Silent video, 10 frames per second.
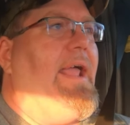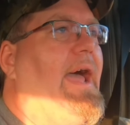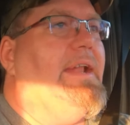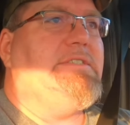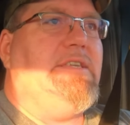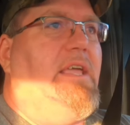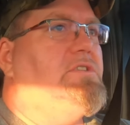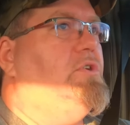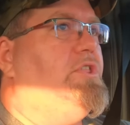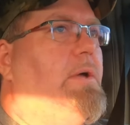I gotta say
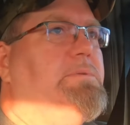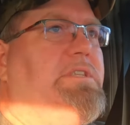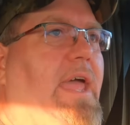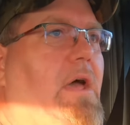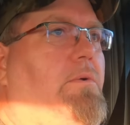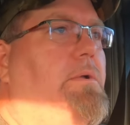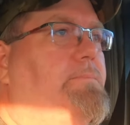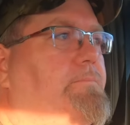two thumbs down